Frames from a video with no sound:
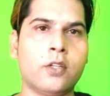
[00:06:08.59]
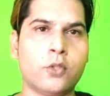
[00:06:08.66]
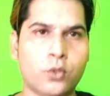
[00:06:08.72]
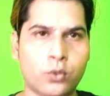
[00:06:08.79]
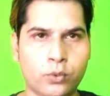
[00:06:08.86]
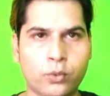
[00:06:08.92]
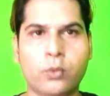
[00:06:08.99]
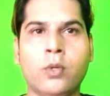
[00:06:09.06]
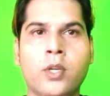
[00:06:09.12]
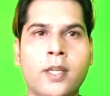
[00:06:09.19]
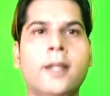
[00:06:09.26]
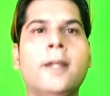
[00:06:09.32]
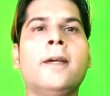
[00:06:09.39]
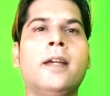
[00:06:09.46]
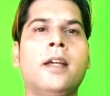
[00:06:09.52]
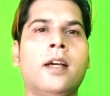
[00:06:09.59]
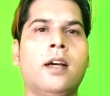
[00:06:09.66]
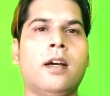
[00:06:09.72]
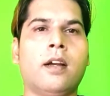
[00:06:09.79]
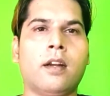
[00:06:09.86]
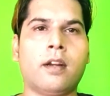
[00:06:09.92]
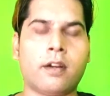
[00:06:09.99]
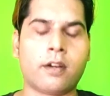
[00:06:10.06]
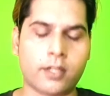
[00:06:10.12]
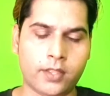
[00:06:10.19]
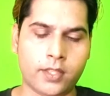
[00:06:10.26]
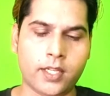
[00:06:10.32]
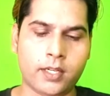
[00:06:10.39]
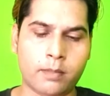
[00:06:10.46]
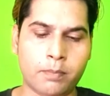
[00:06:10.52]
to run
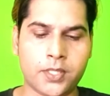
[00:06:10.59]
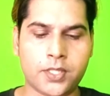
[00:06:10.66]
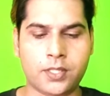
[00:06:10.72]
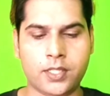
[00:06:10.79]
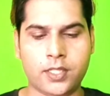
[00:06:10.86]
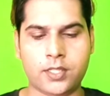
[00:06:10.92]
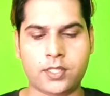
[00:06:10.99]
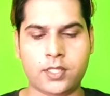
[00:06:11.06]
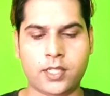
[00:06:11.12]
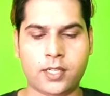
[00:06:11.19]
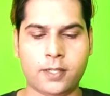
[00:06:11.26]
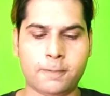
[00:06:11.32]
that business.